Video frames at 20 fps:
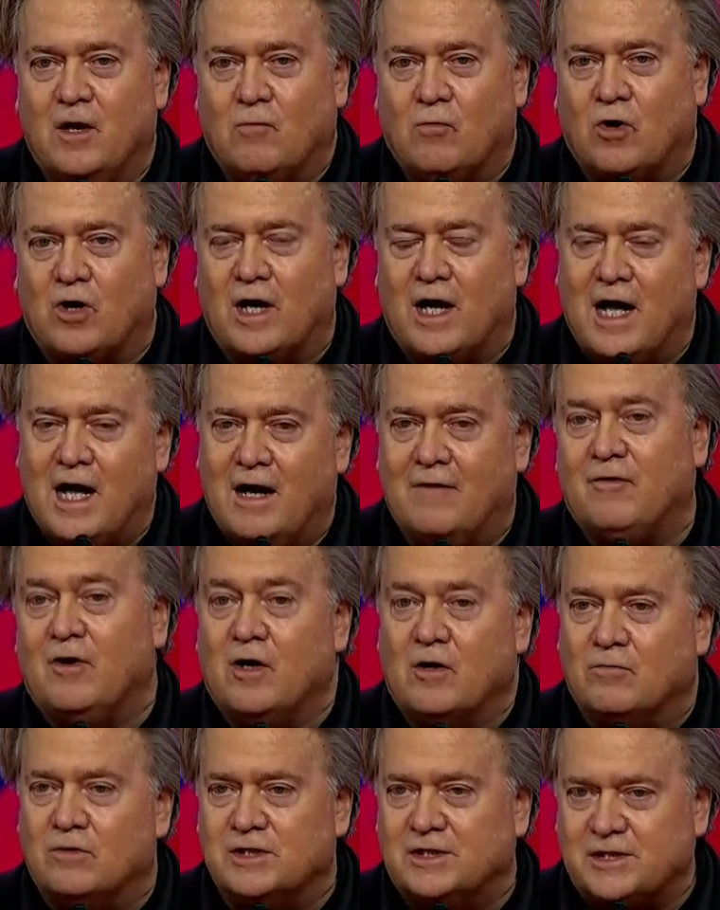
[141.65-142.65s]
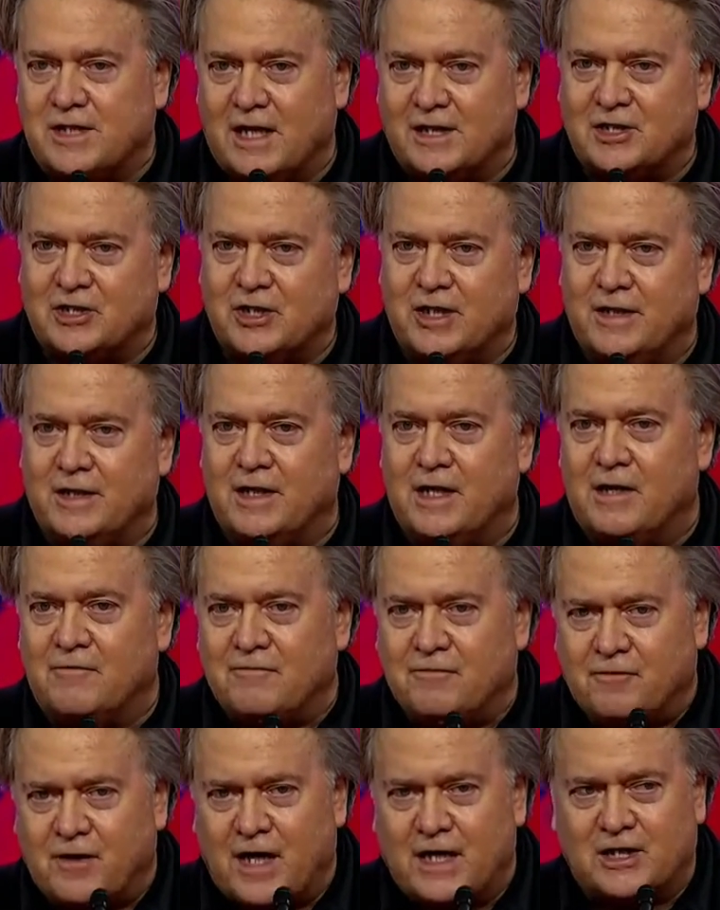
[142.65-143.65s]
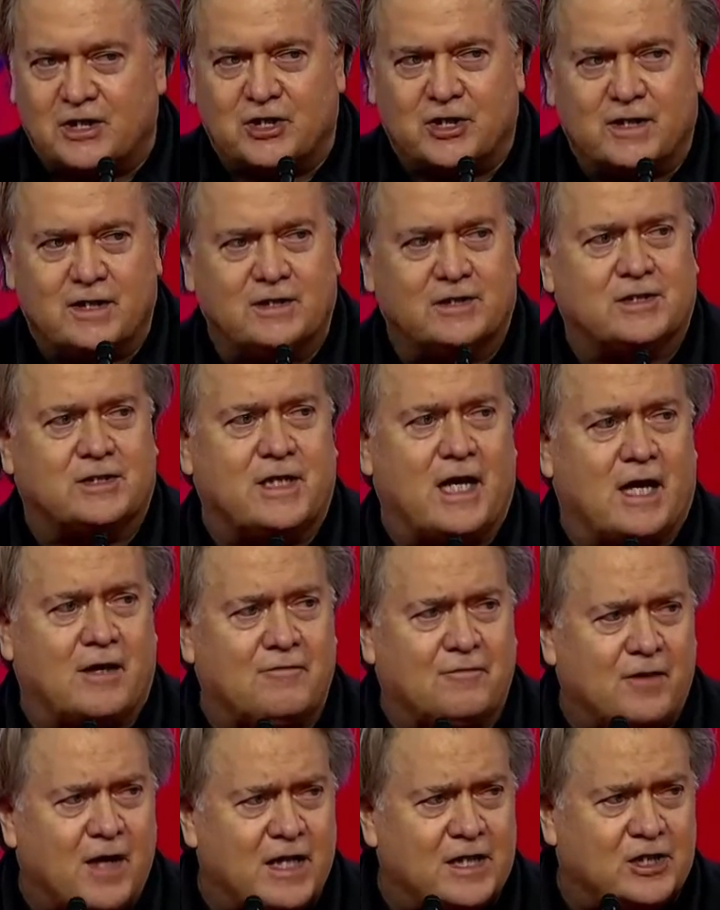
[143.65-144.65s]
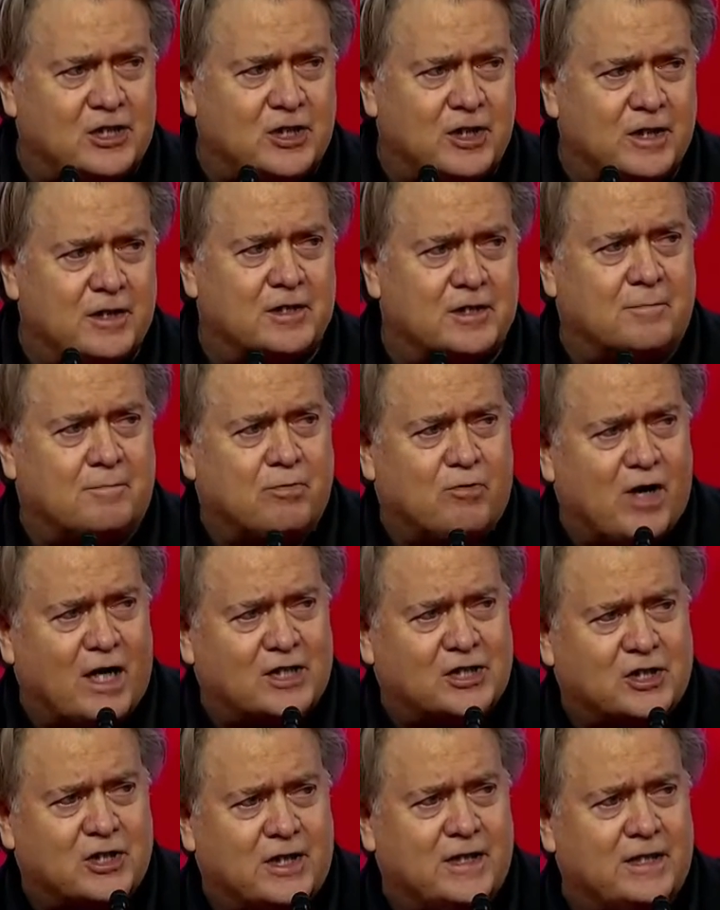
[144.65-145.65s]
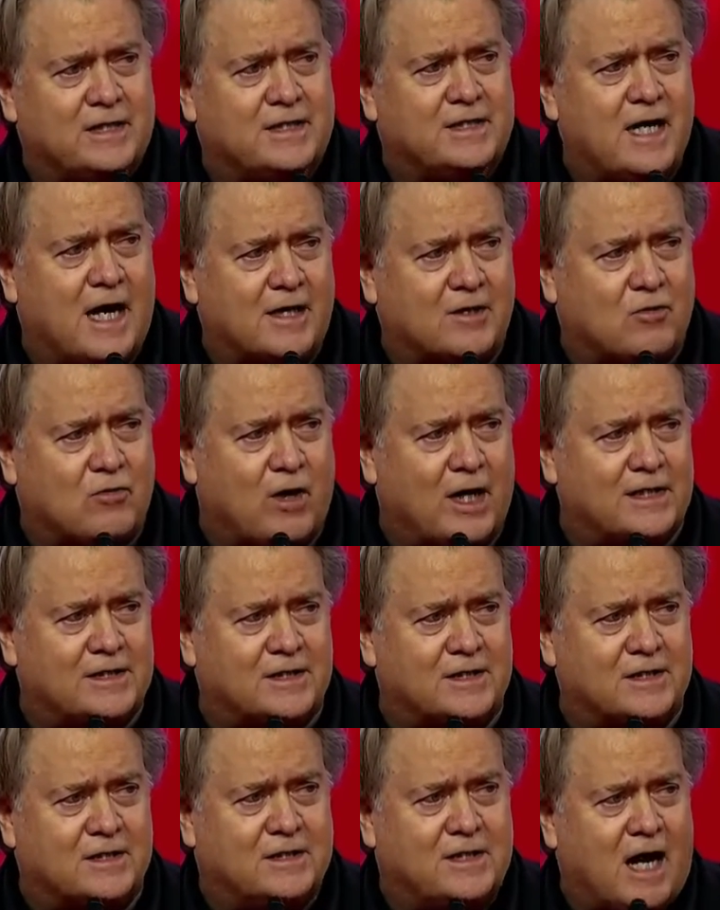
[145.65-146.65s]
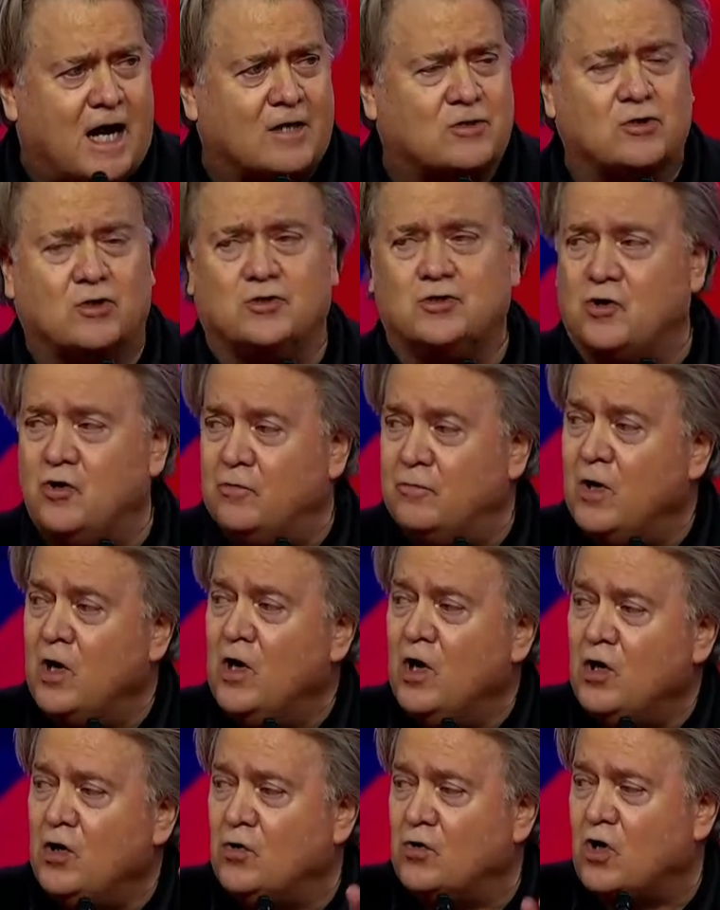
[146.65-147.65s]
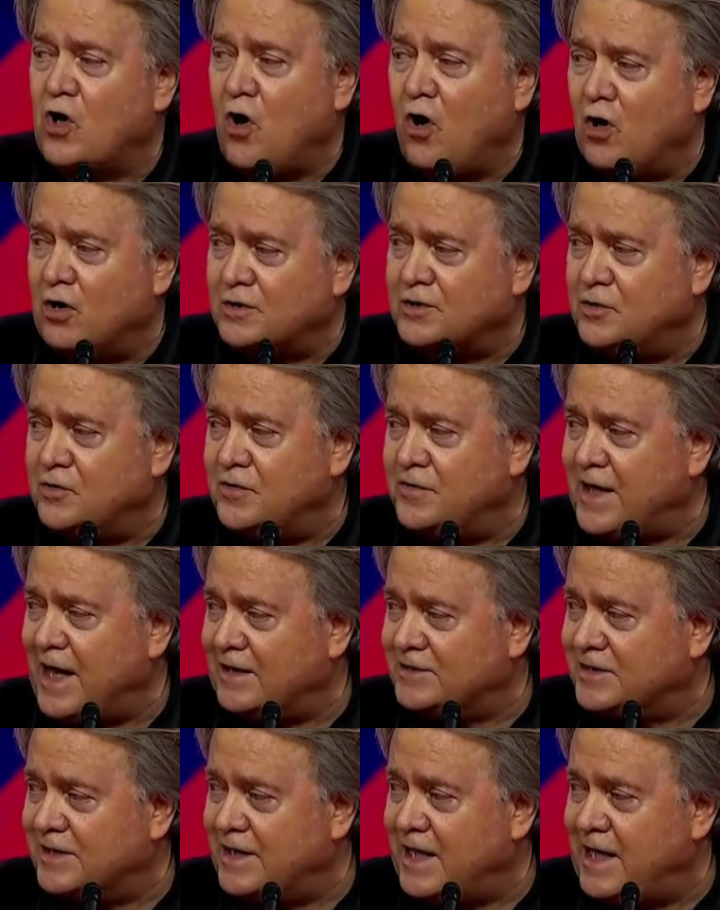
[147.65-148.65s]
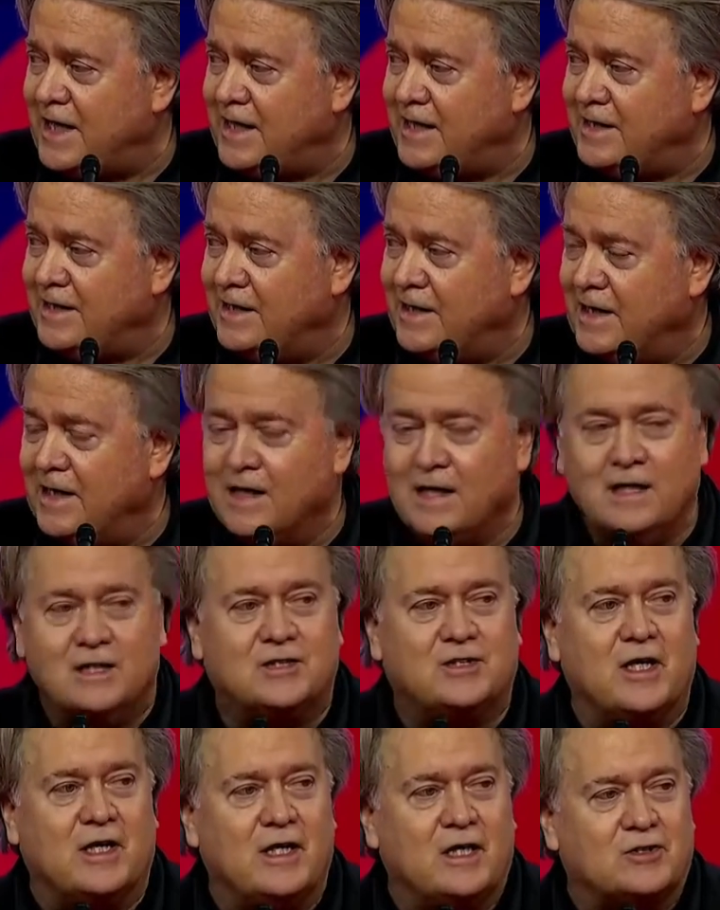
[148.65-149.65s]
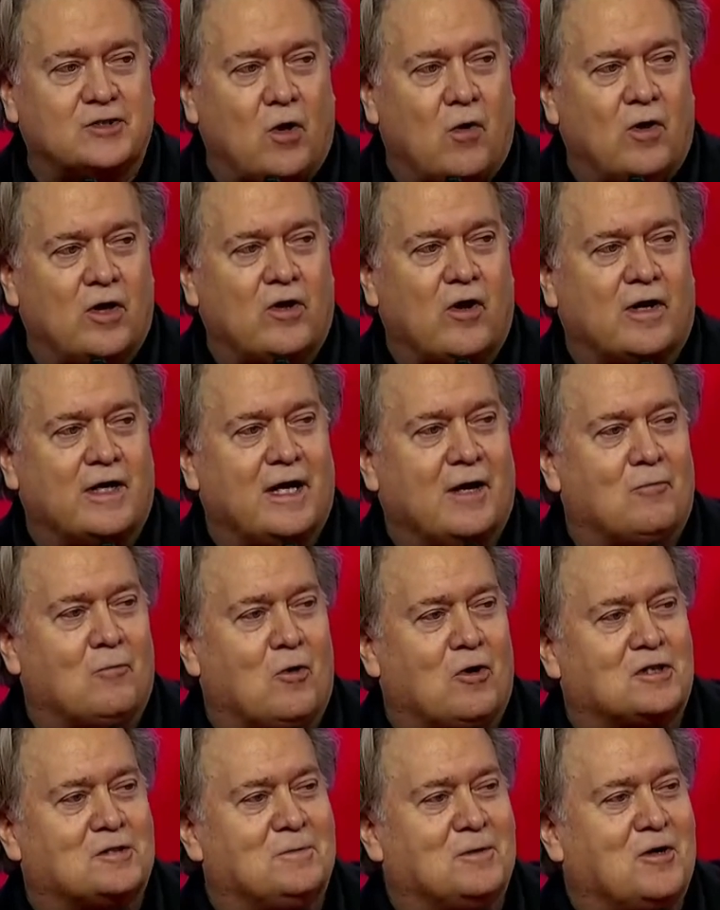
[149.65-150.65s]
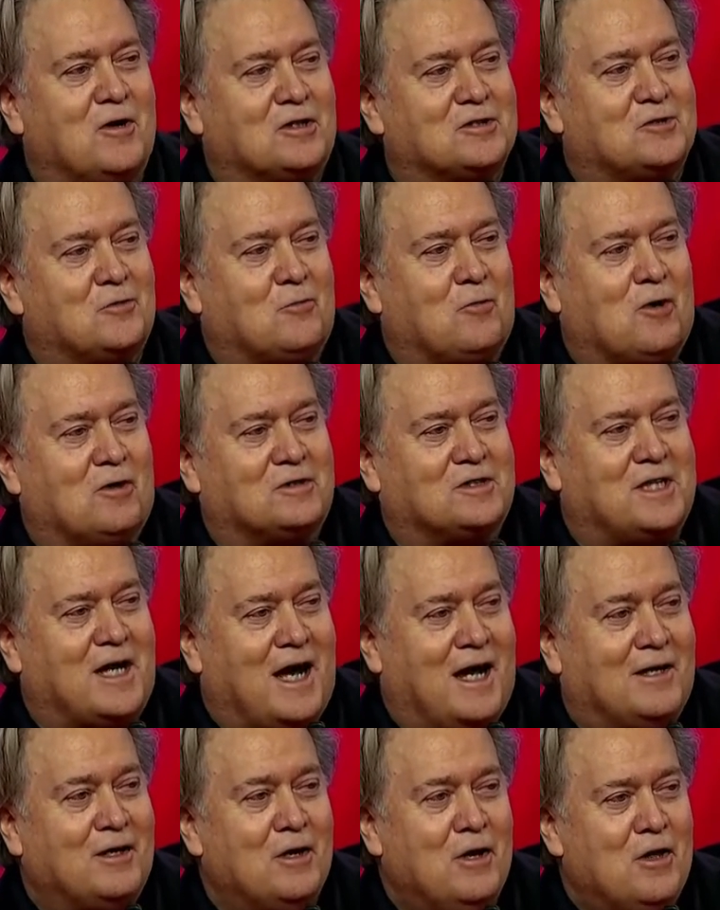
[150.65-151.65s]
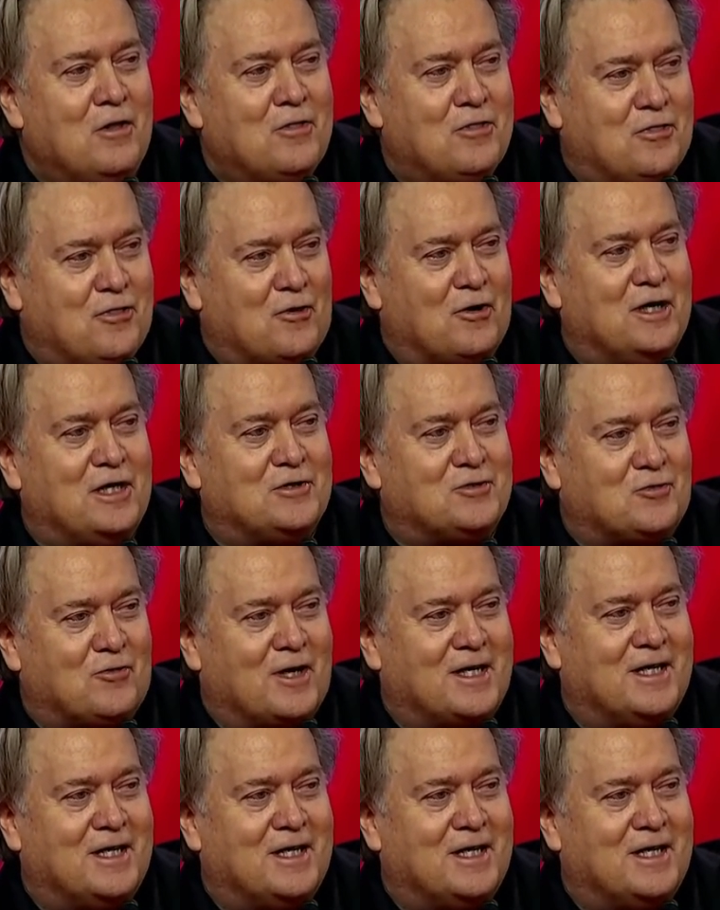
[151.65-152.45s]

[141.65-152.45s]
We're going to have recession, inflation, stagflation, depression, debt crisis. Dr. Doom, who called 2008, said it's only going to get worse because the world's got $300